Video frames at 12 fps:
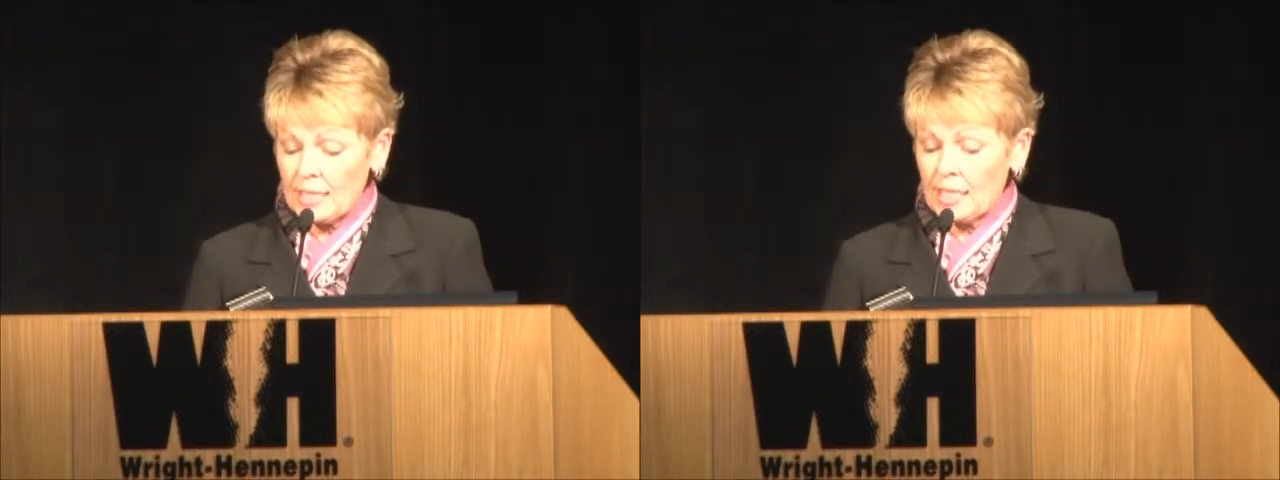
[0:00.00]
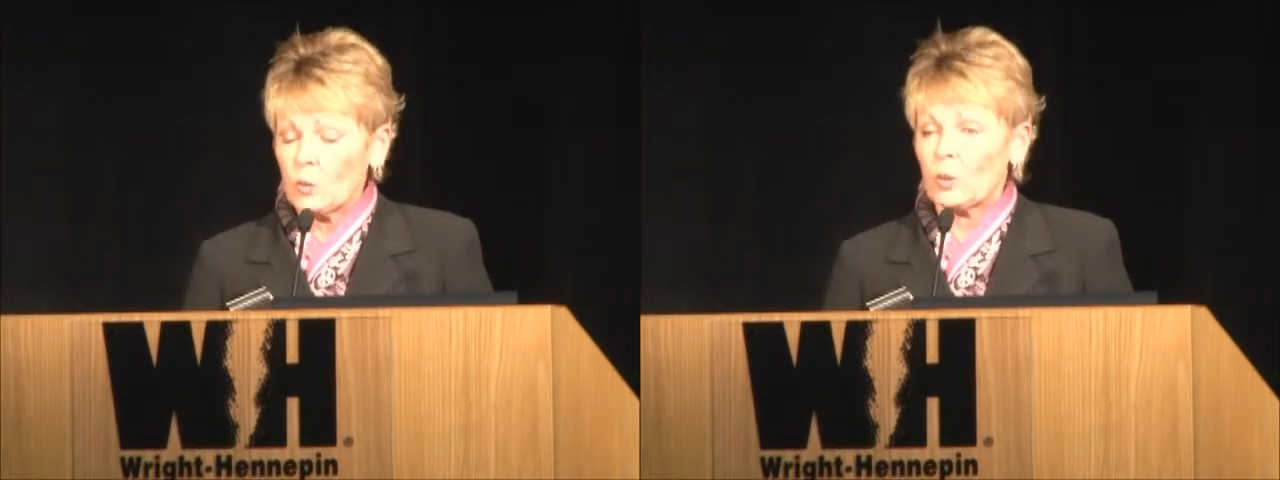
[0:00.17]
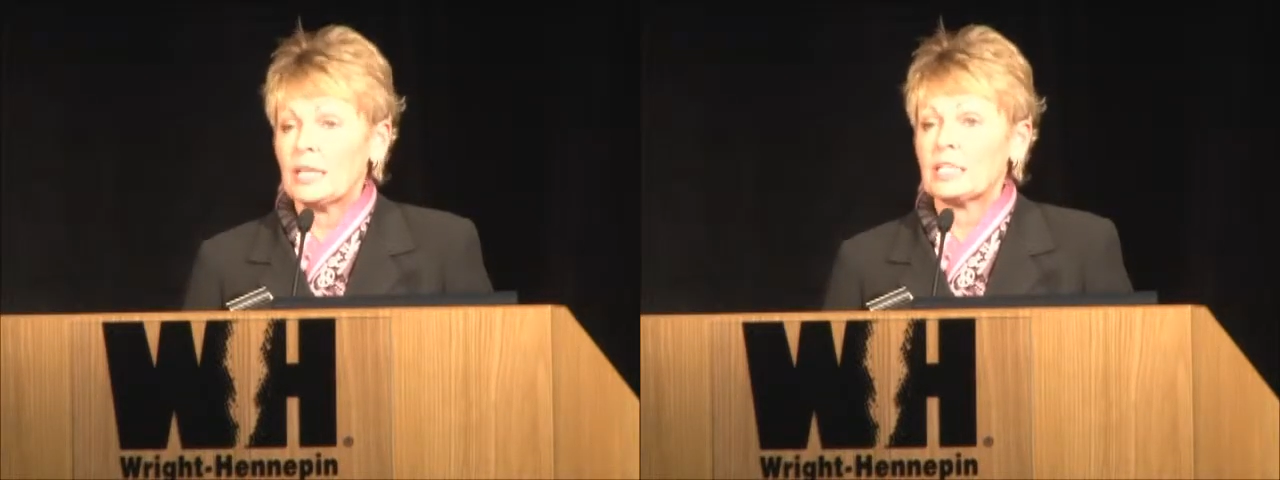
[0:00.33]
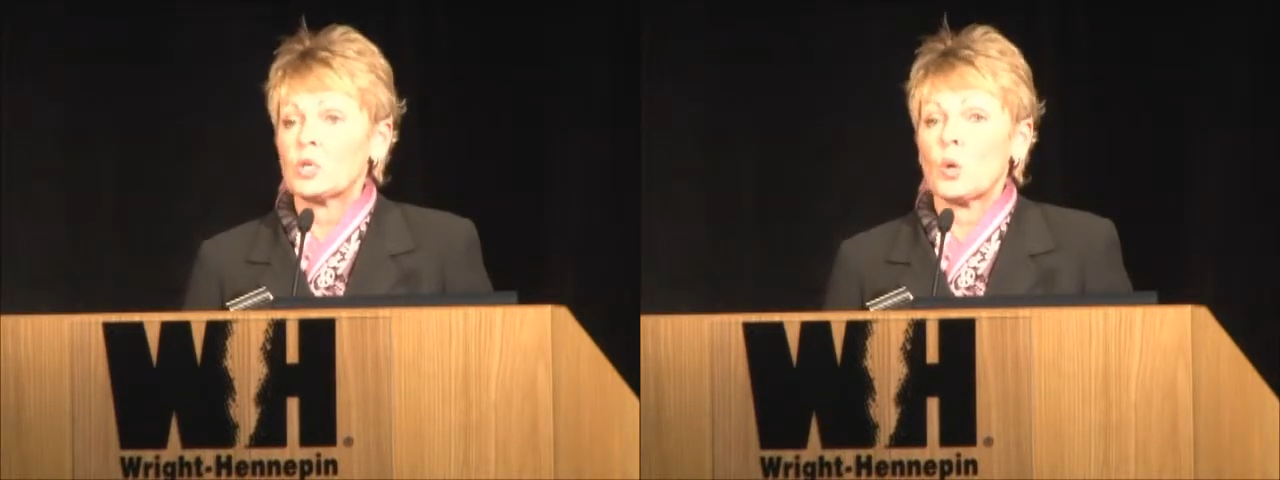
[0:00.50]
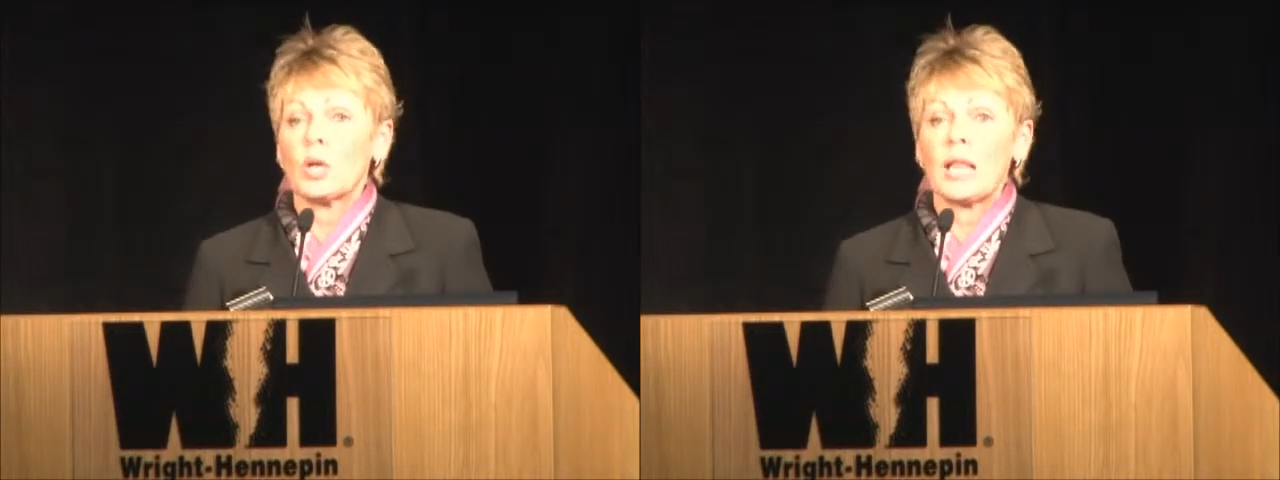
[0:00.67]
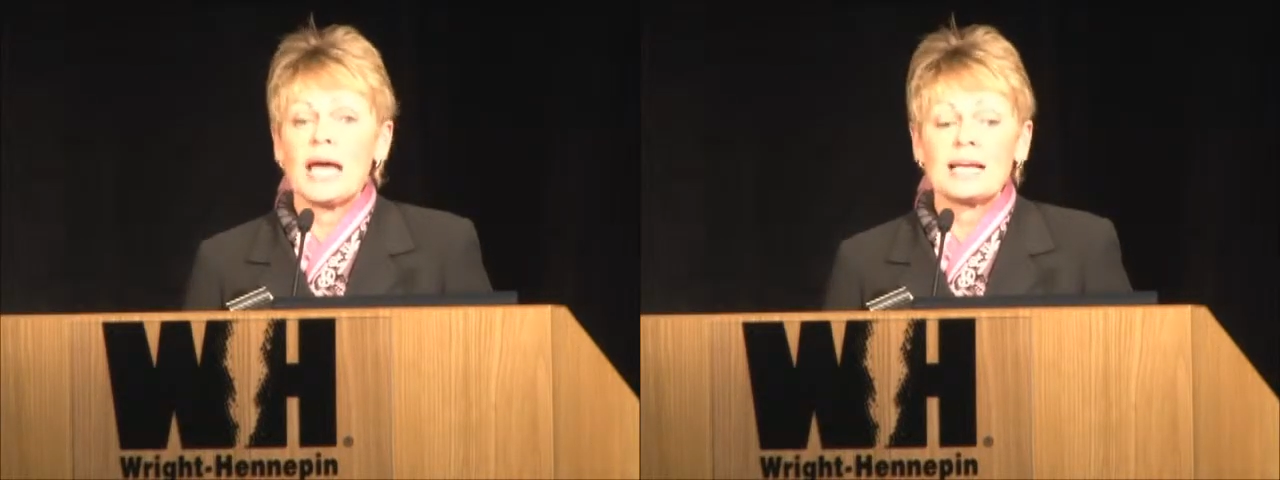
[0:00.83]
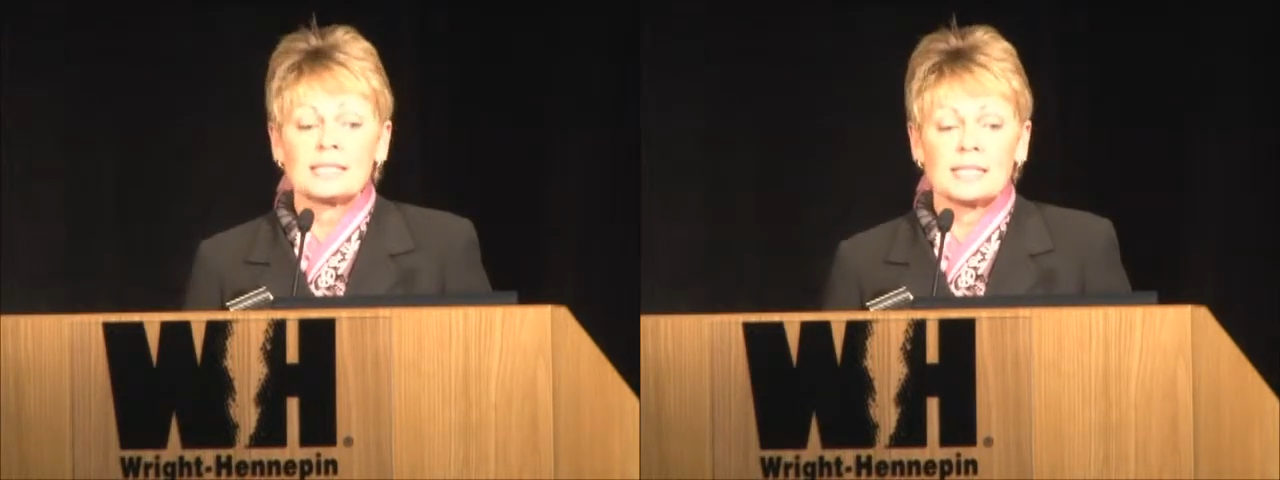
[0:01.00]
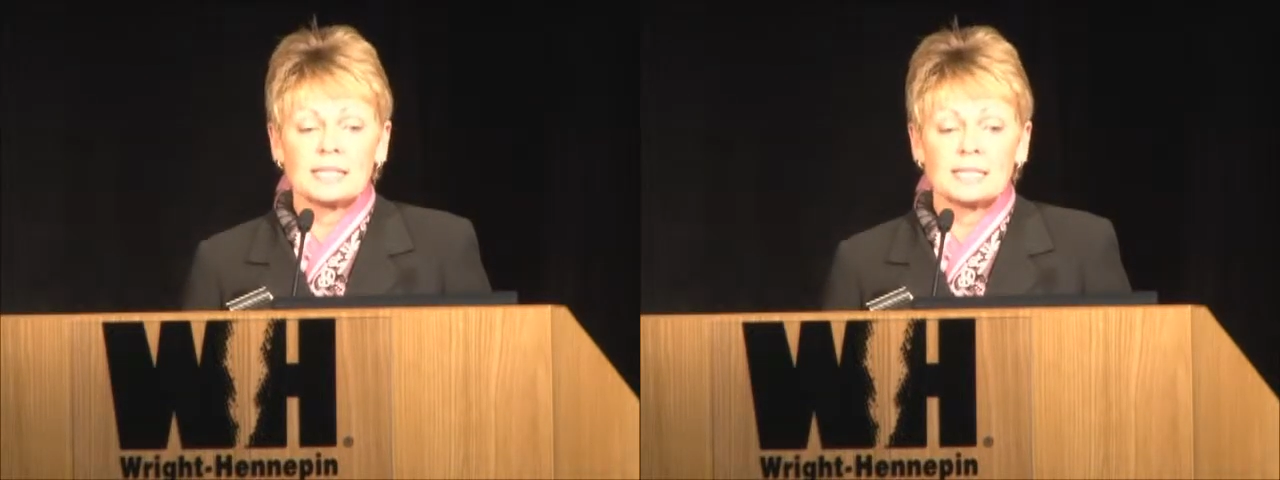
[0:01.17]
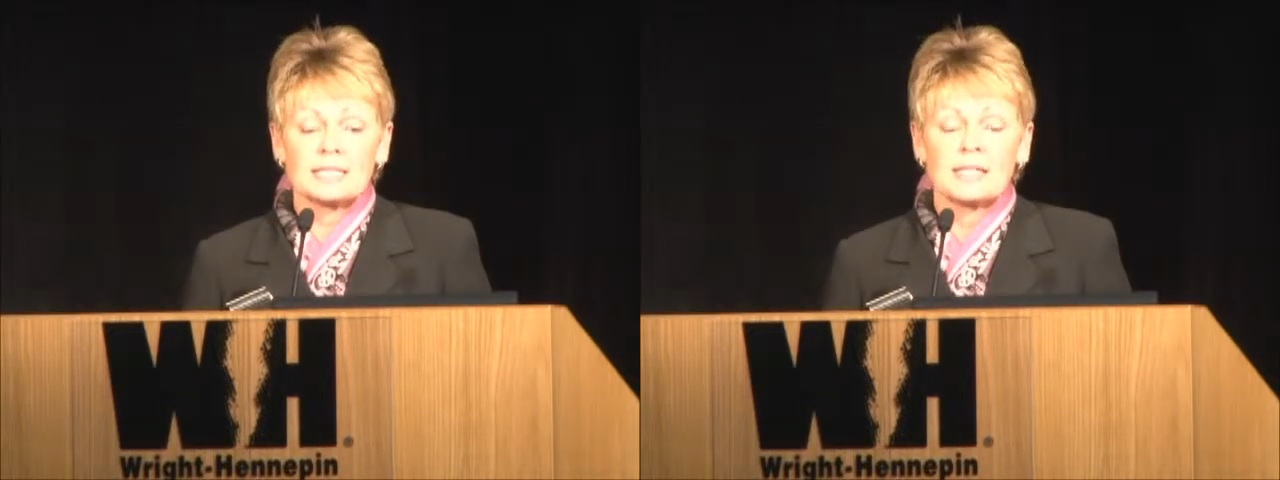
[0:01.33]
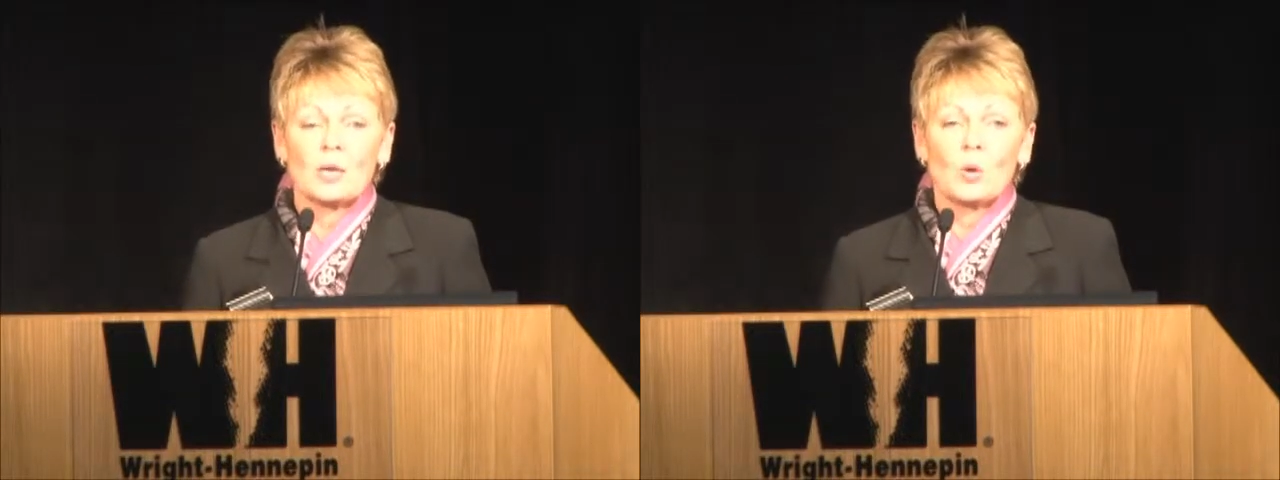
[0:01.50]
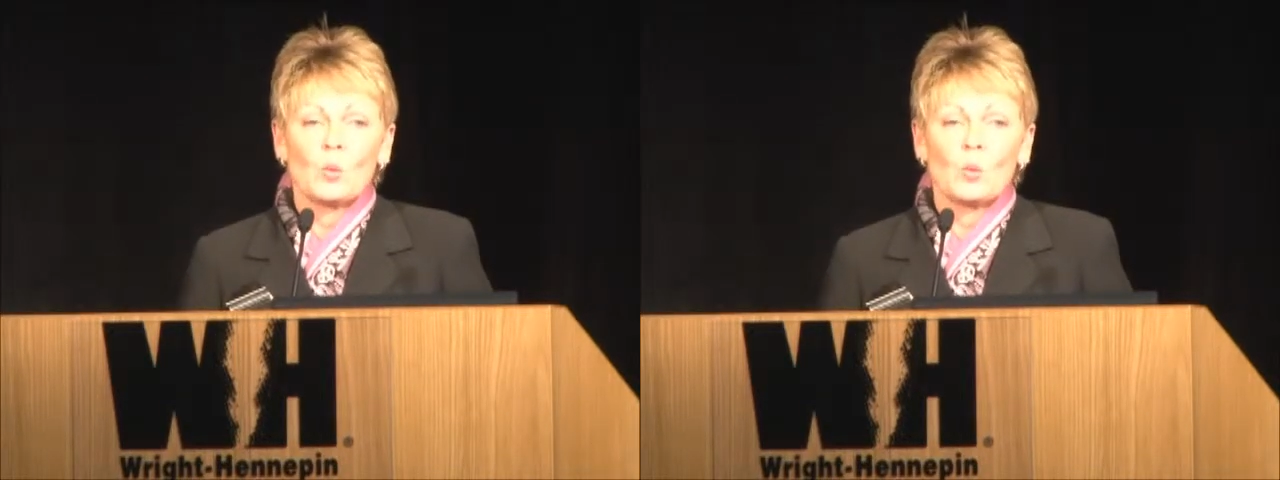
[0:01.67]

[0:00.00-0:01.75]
equaling total assets,